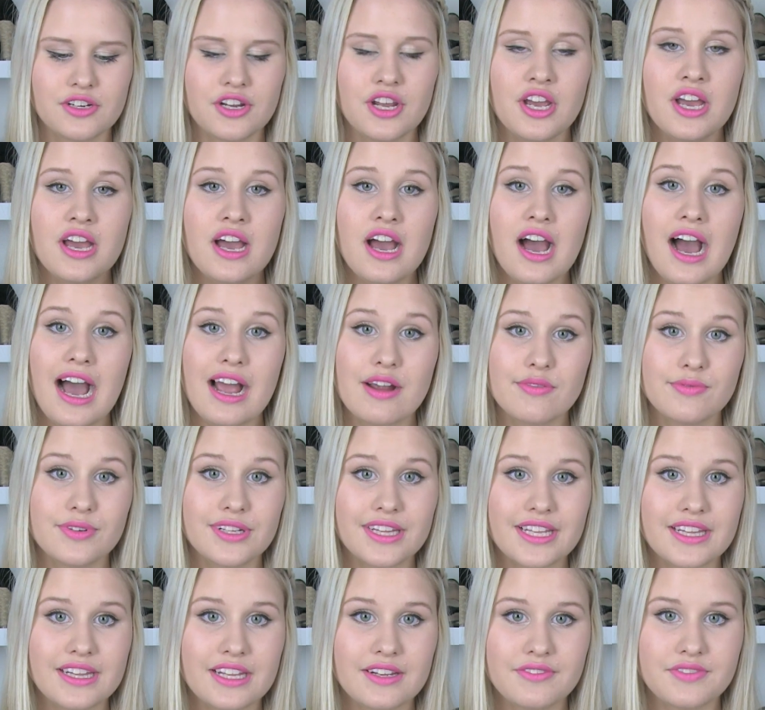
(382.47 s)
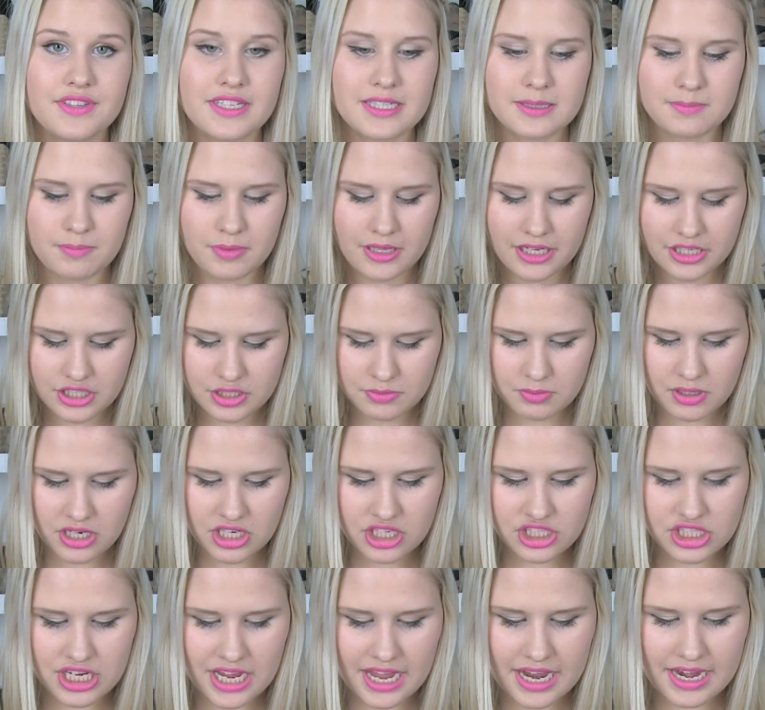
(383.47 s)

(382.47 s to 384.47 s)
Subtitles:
So I really love this blush brush.